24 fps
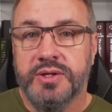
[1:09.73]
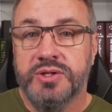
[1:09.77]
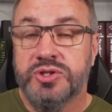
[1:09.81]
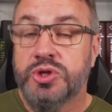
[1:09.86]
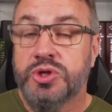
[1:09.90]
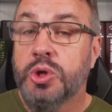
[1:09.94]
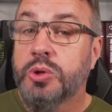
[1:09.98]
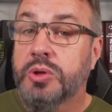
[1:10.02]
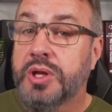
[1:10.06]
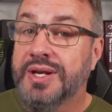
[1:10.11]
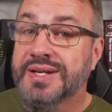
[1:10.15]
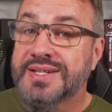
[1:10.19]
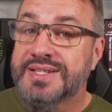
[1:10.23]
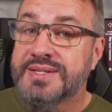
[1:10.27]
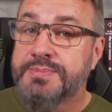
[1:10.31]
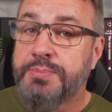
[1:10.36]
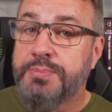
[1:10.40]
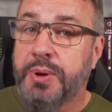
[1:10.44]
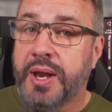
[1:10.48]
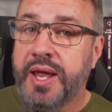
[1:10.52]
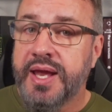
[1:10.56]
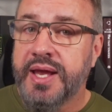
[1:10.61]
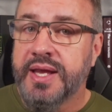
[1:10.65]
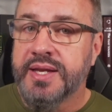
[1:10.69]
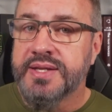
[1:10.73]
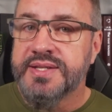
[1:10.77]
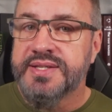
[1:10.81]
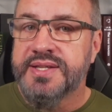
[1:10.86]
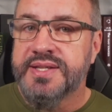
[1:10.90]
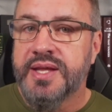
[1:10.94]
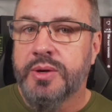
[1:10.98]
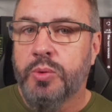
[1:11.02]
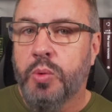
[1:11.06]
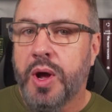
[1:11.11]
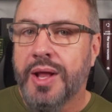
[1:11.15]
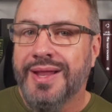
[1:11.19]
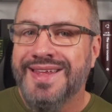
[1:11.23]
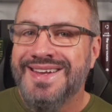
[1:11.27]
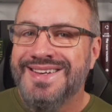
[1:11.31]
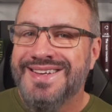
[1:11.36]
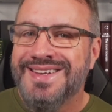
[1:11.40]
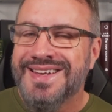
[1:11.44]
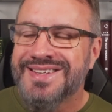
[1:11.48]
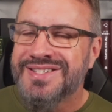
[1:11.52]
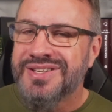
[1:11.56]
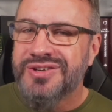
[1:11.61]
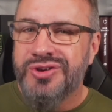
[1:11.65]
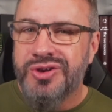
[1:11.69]
Tolkien explains that while he
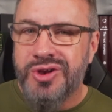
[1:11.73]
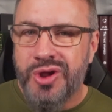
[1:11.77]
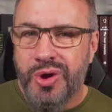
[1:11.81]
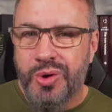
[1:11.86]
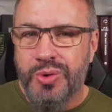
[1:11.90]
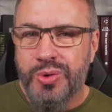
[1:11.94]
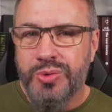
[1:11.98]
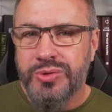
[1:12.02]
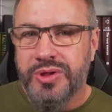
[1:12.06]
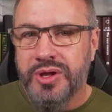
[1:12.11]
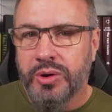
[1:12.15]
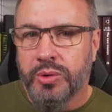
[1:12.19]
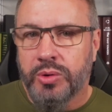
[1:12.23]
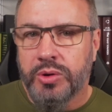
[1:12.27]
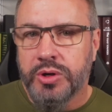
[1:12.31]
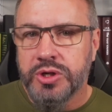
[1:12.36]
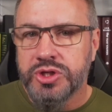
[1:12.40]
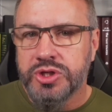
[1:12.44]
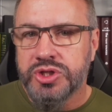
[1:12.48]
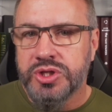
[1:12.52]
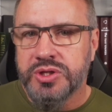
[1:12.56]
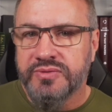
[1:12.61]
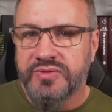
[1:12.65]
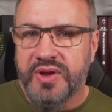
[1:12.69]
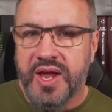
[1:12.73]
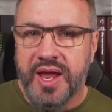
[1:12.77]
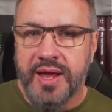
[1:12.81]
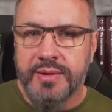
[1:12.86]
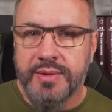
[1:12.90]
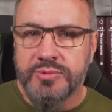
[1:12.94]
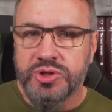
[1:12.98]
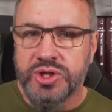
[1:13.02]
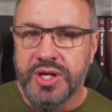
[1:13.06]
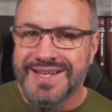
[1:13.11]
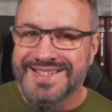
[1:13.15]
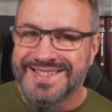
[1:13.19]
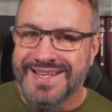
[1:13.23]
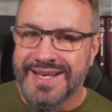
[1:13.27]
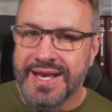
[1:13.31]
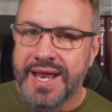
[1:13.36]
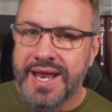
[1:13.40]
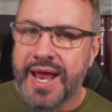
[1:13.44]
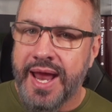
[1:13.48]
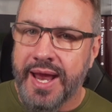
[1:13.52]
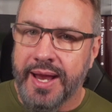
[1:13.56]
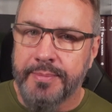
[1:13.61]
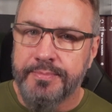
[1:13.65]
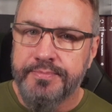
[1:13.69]
doesn't know the origin of Gamgee as a
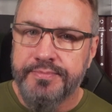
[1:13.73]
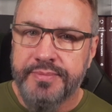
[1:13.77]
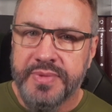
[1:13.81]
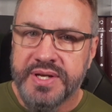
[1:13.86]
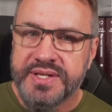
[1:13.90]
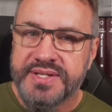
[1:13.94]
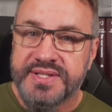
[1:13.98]
name,